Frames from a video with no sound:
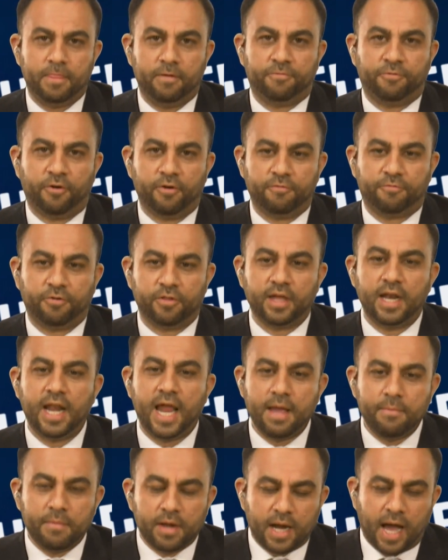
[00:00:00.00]
For the
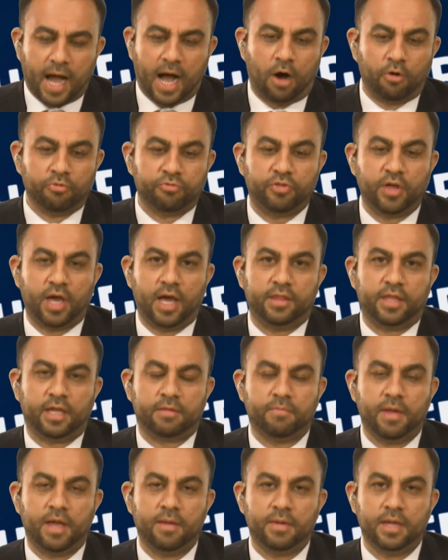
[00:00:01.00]
layman out there
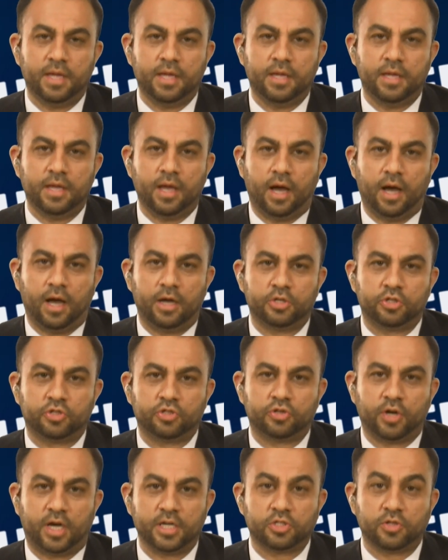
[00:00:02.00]
that maybe
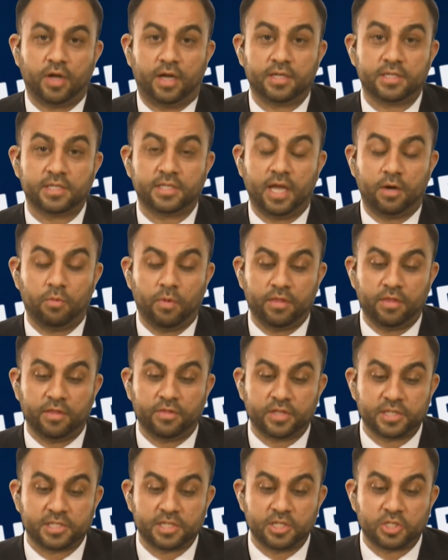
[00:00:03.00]
tries to understand whether
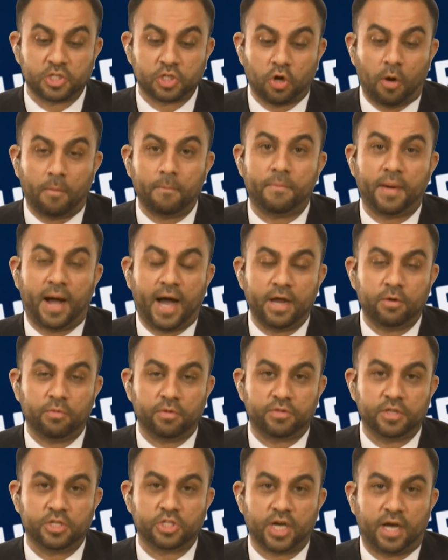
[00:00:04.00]
this is combined
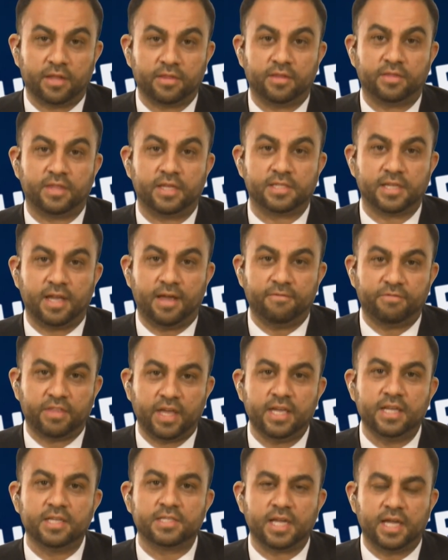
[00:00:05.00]
with each other, if
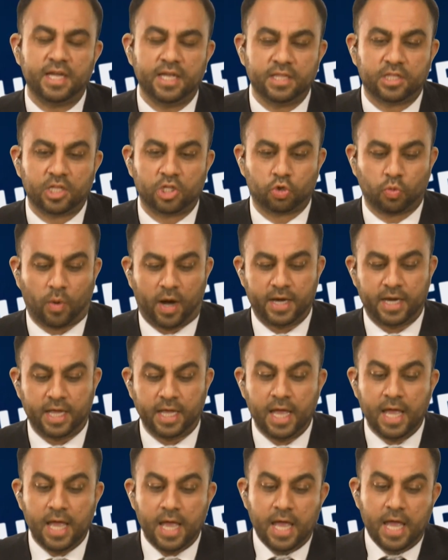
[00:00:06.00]
there is an intertwining,
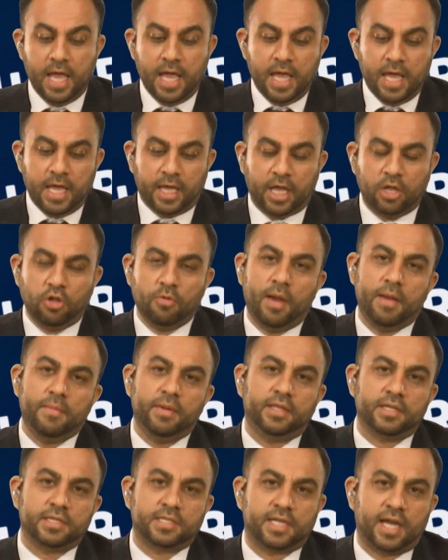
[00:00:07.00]
can you maybe
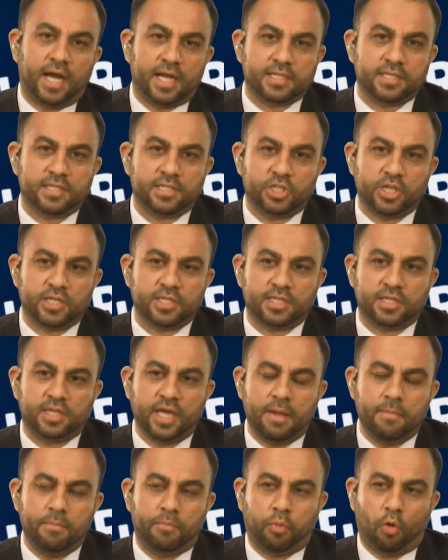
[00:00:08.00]
discuss just
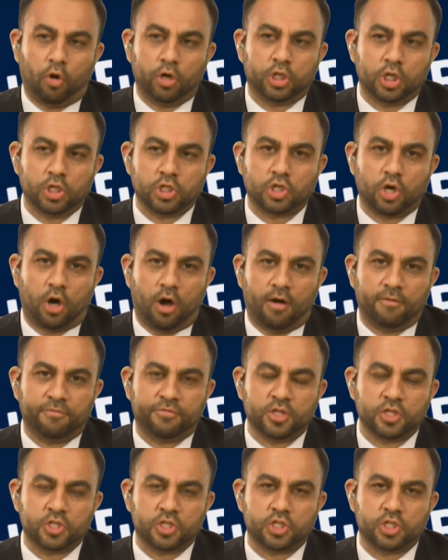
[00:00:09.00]
the importance of
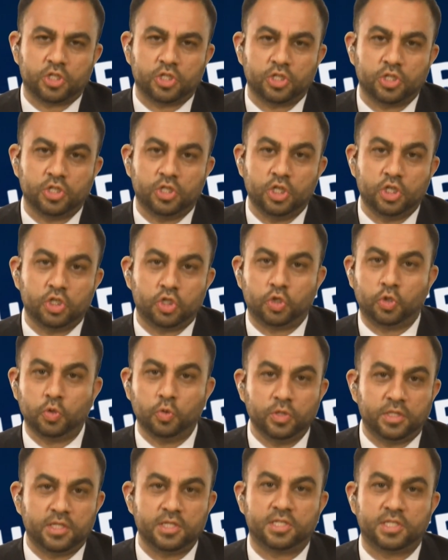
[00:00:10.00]
these
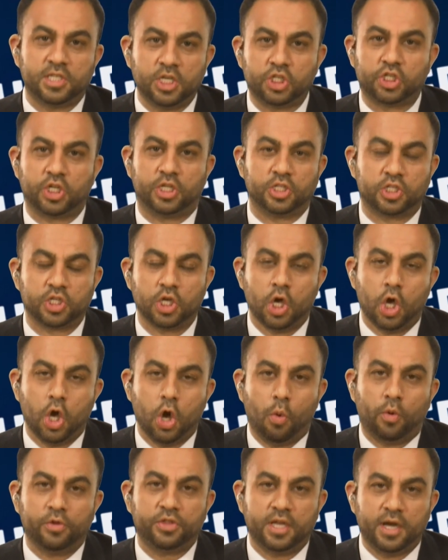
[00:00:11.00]
two decisions
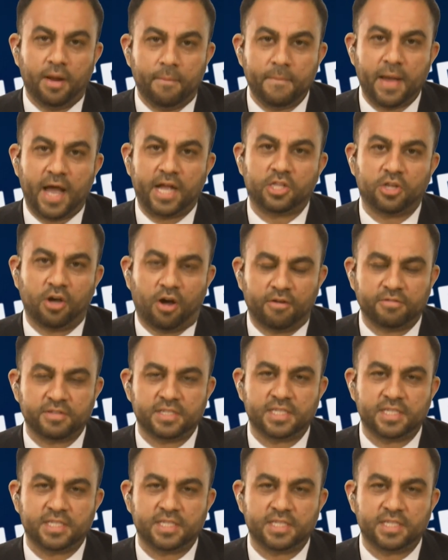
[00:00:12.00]
within a matter of